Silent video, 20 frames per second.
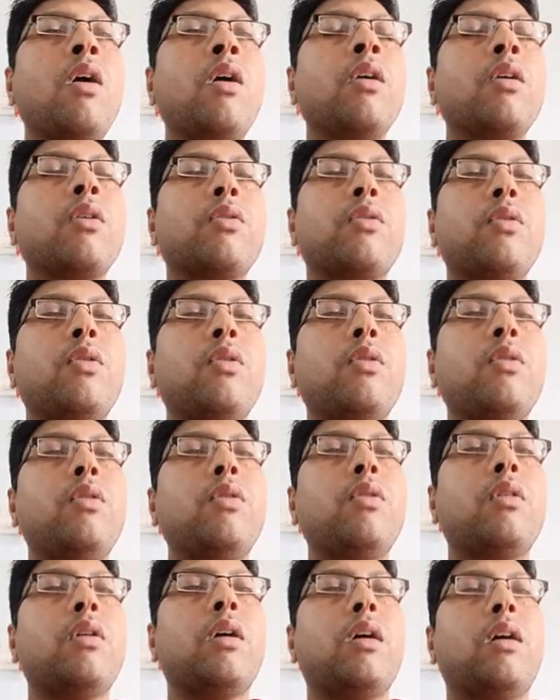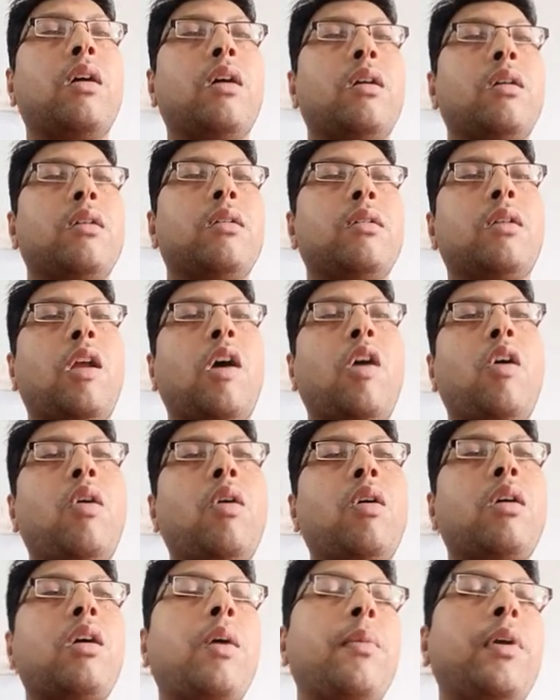So
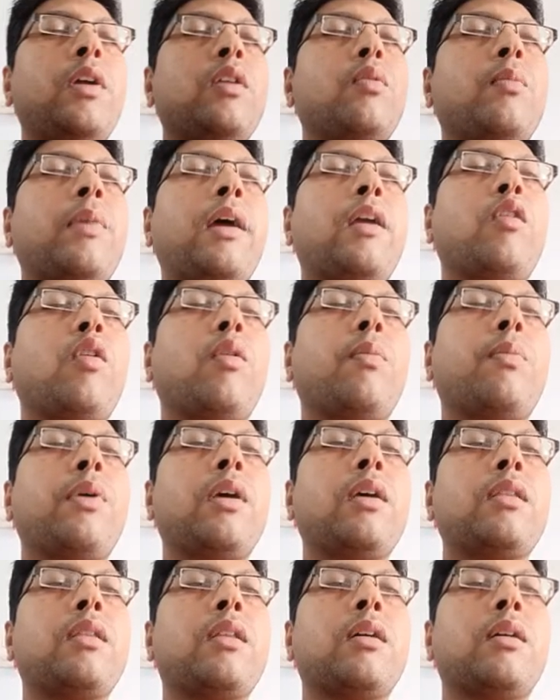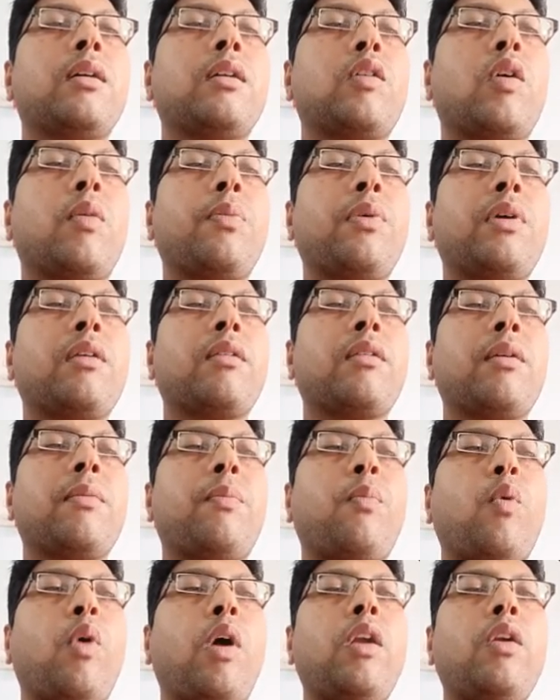now coming to my topic, the topic is the
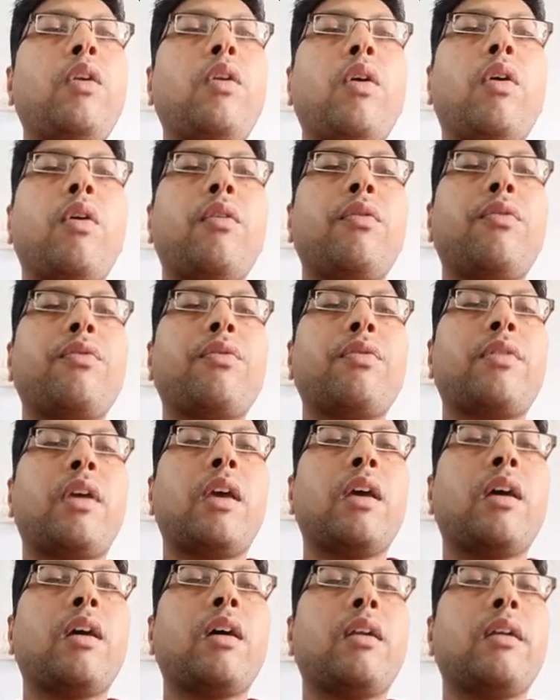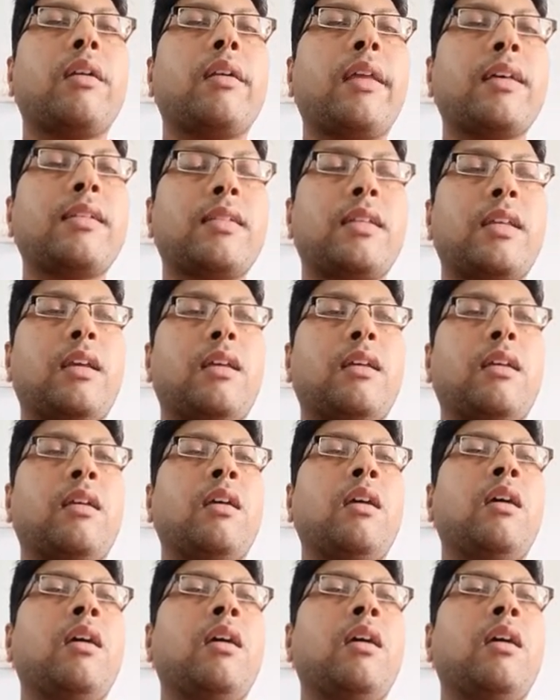point of care testing.